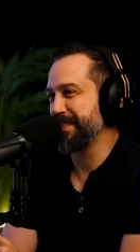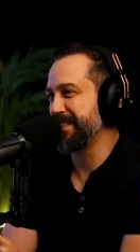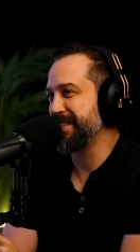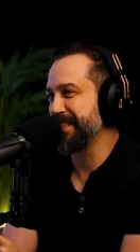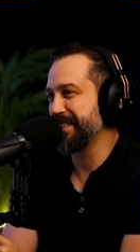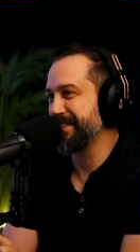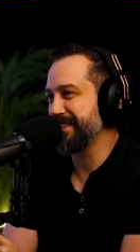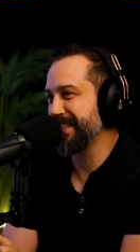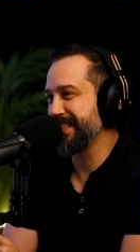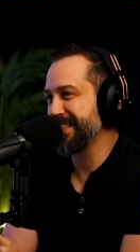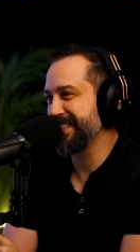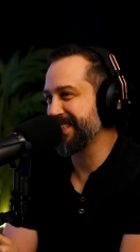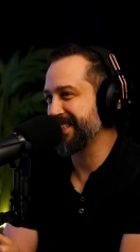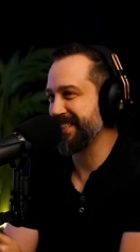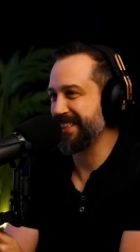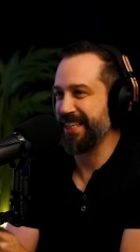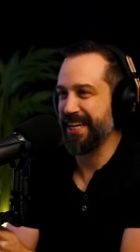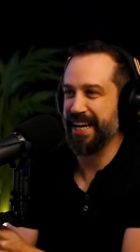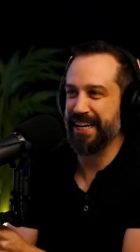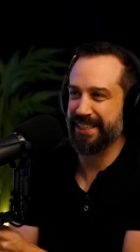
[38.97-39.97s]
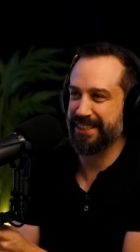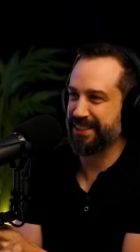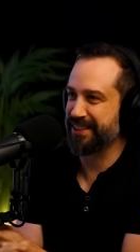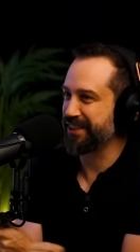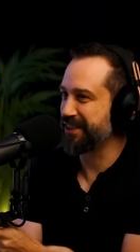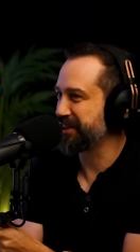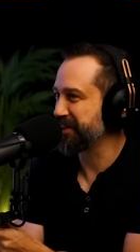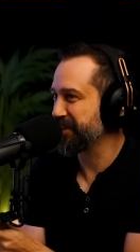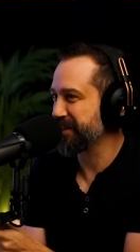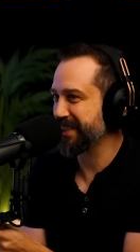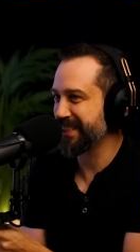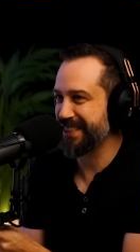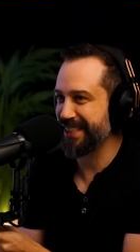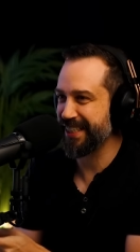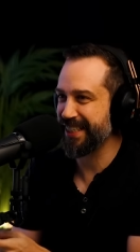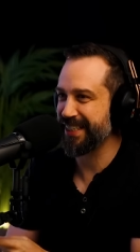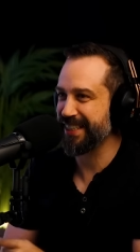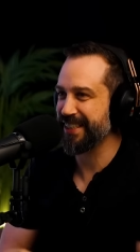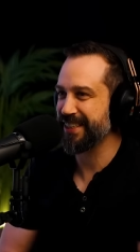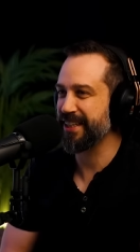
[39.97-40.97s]
what he's doing, just yanks the
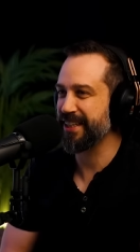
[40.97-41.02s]
joystick.